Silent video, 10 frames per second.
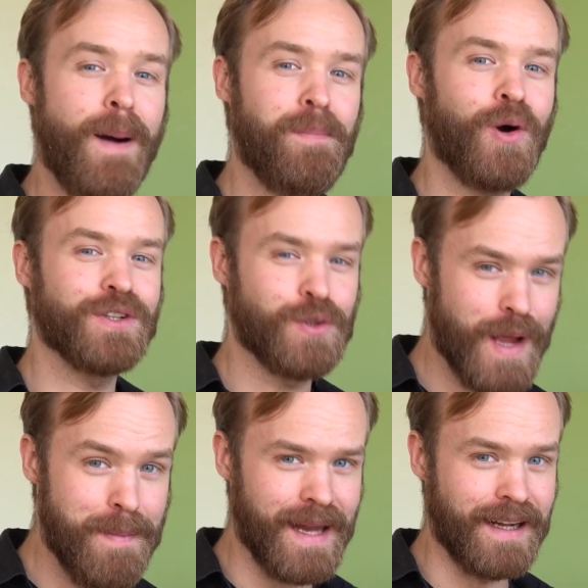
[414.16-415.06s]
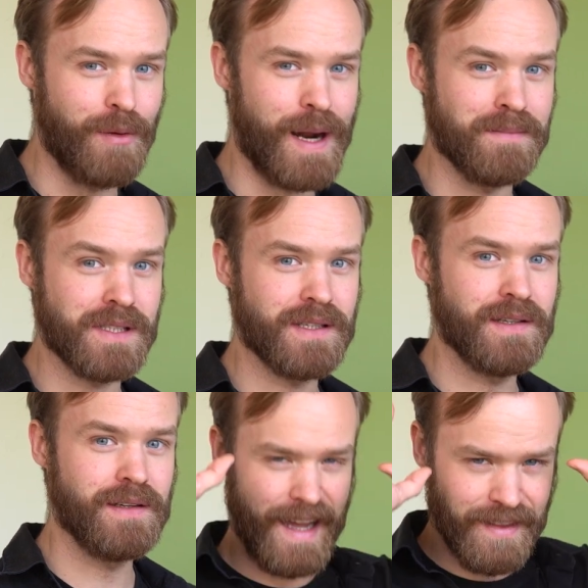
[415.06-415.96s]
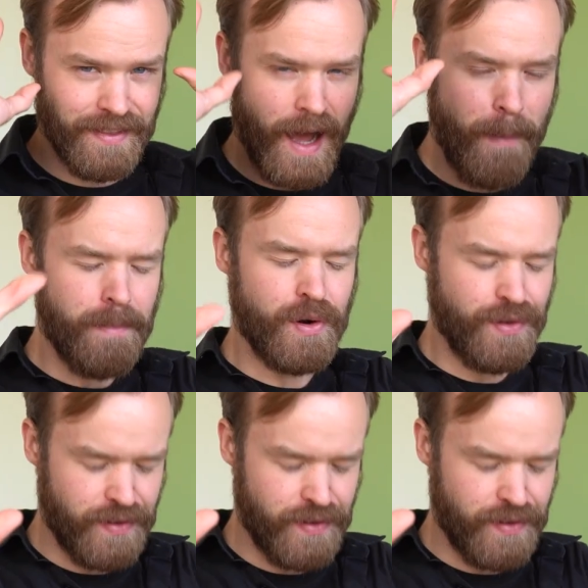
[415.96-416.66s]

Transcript: 1.3 milligrams. And number